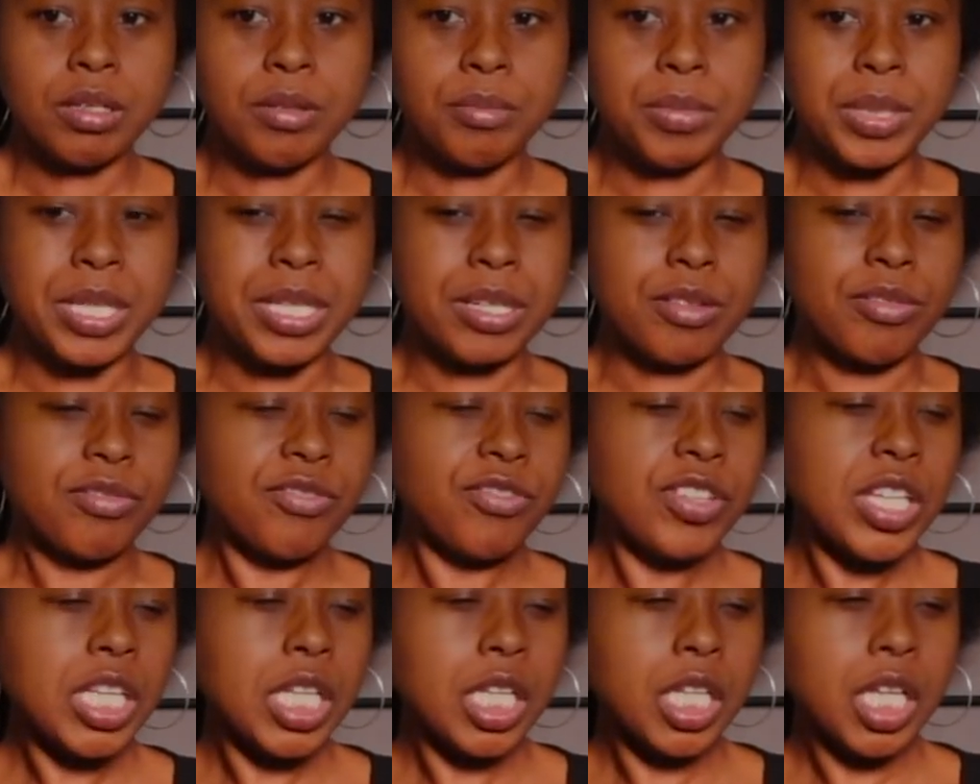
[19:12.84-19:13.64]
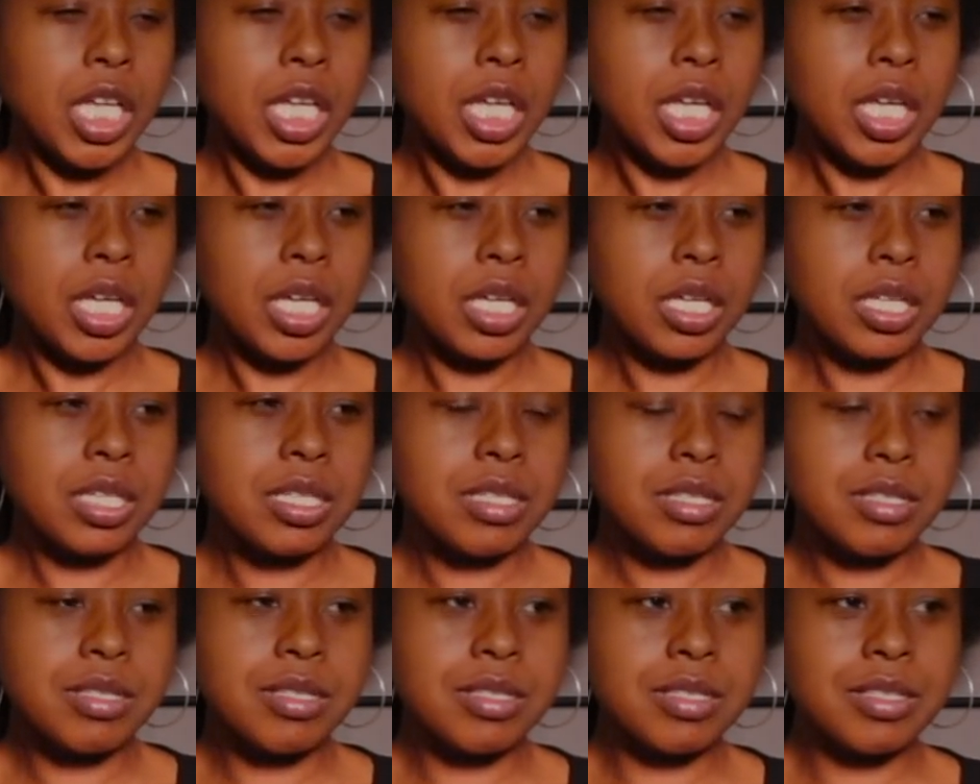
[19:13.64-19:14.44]
being
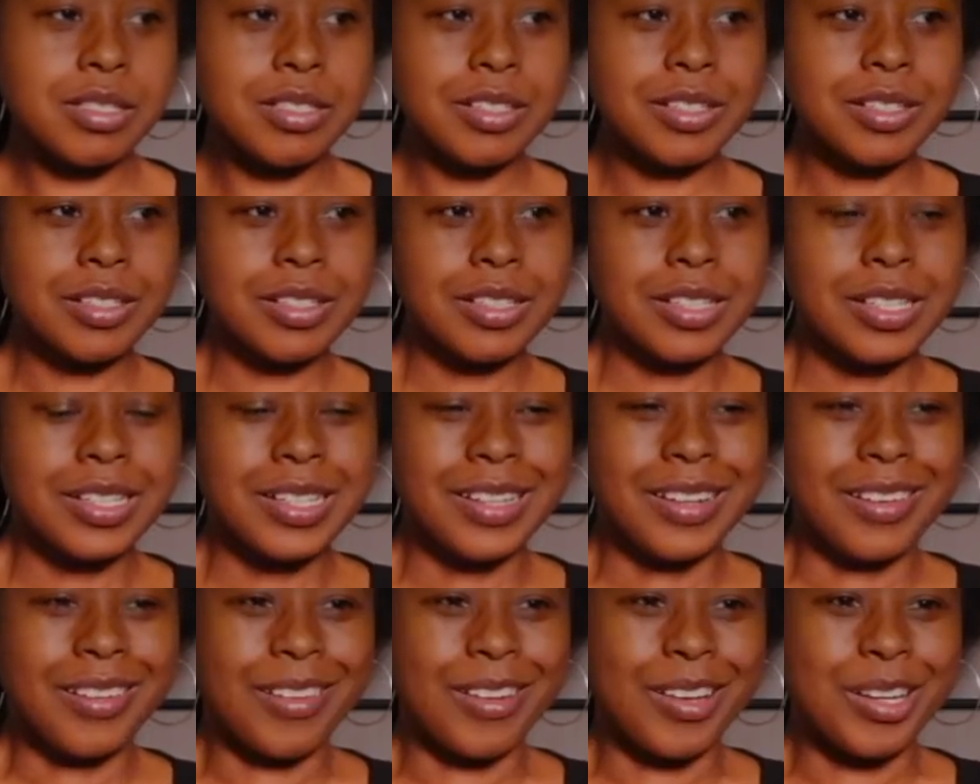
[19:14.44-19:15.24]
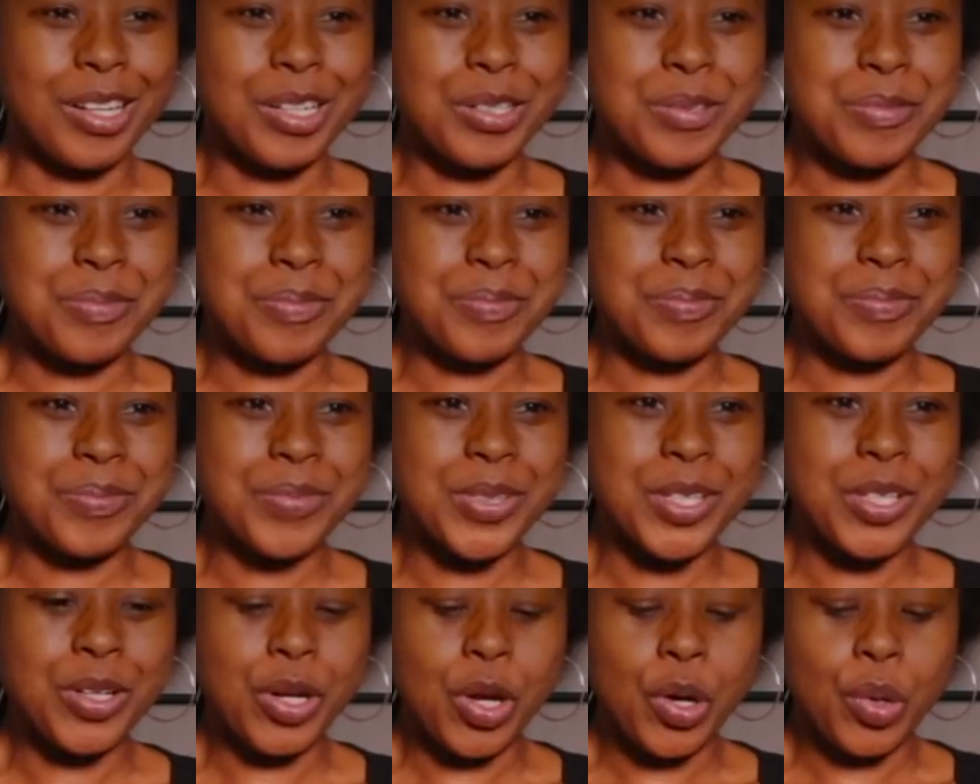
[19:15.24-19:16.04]
feelings,
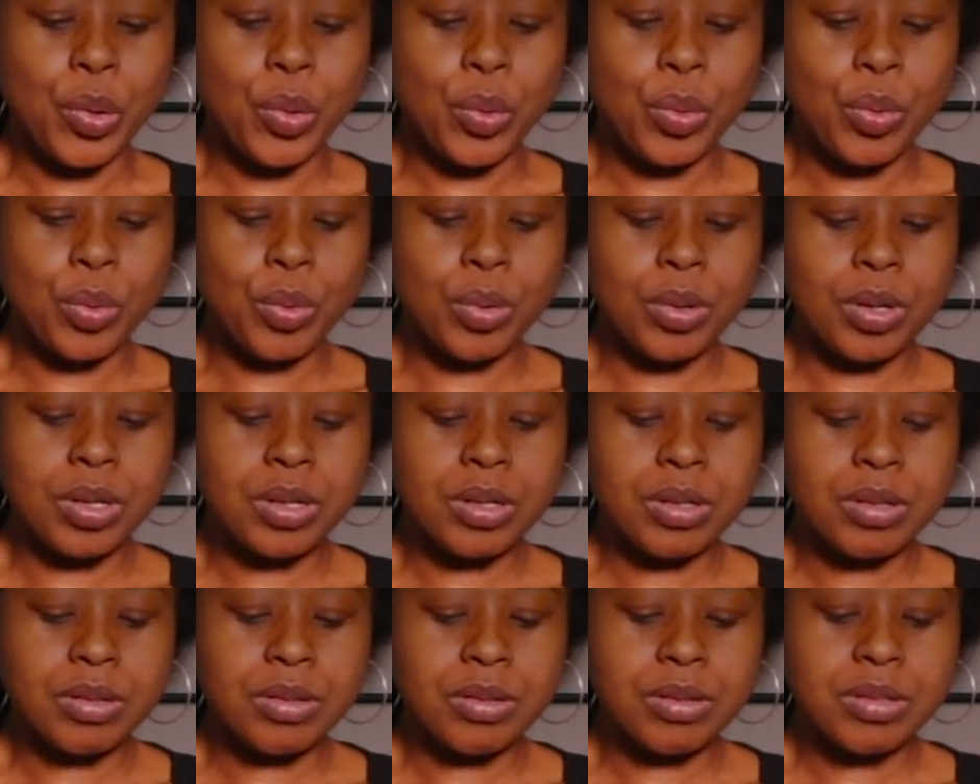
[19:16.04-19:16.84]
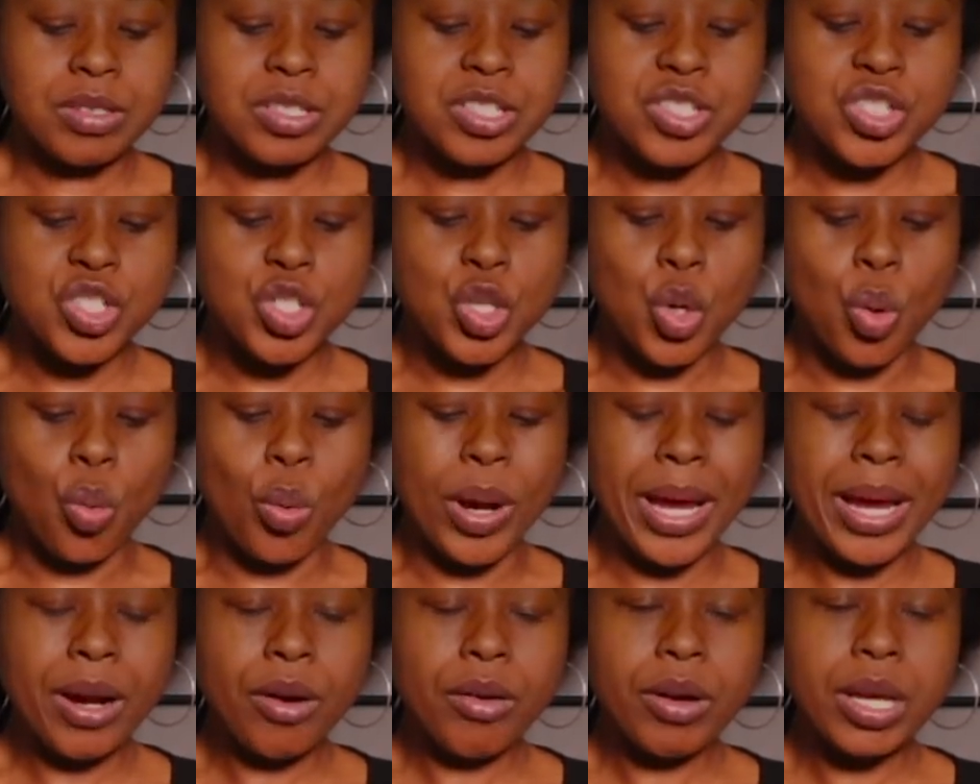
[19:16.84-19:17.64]
you know,
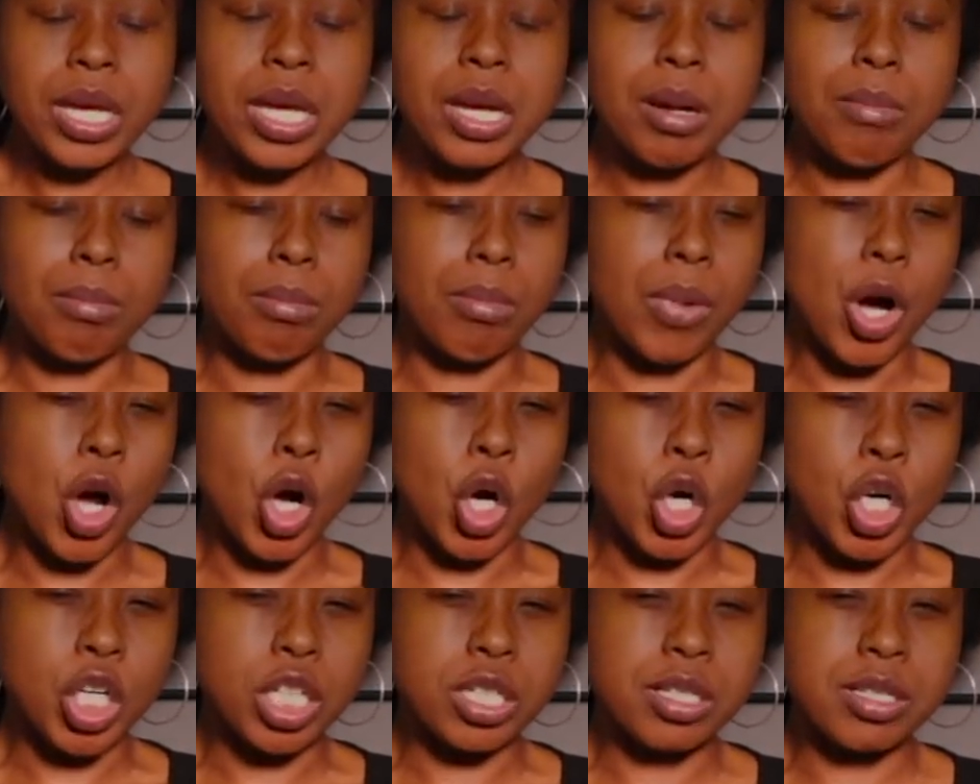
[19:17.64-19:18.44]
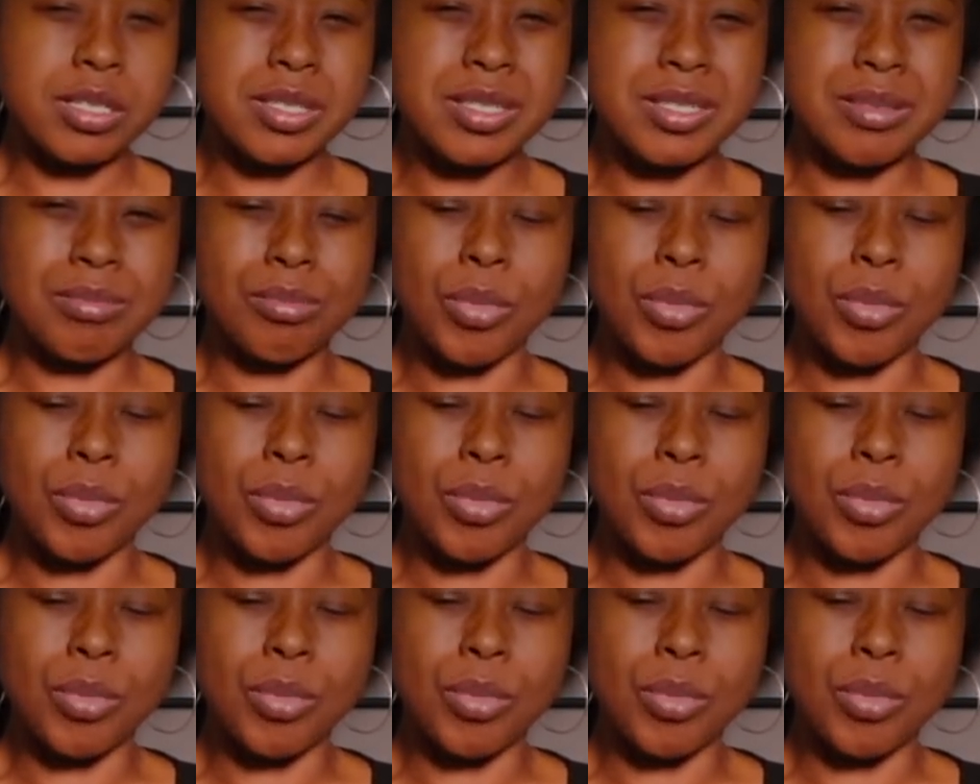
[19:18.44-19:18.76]
squaring Mars.